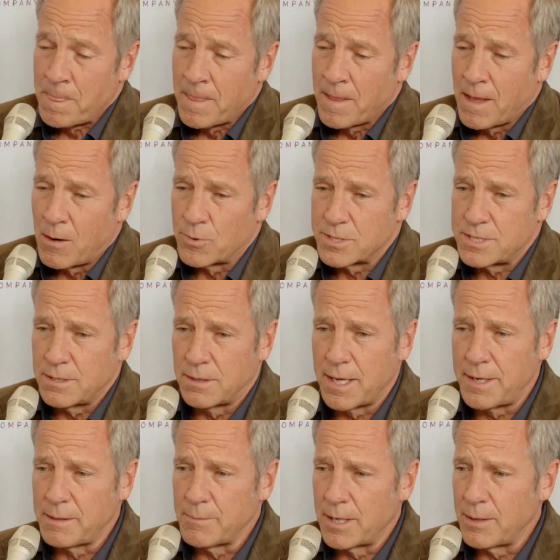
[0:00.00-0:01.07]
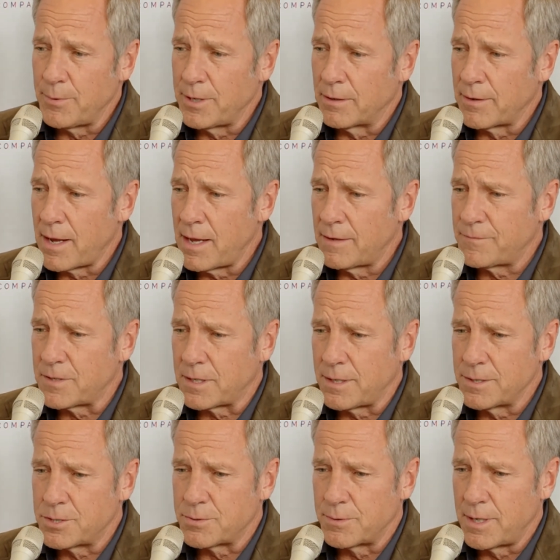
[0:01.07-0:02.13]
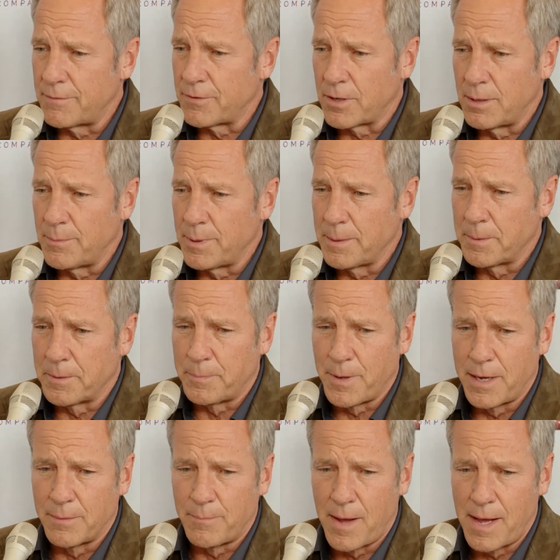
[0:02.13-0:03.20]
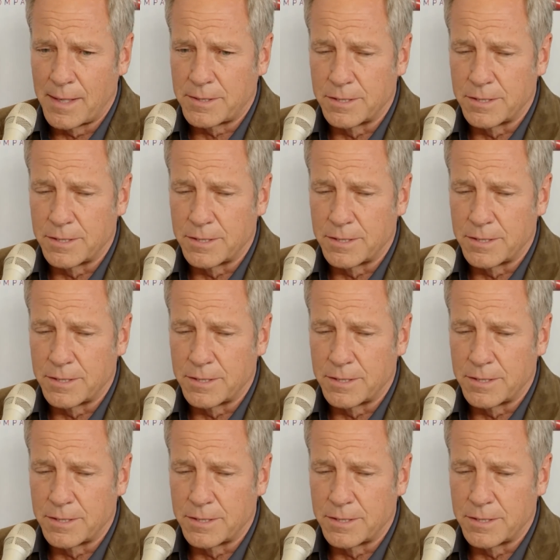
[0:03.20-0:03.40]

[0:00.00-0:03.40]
And we're still lending money we don't have to kids who are never going to be able to pay it back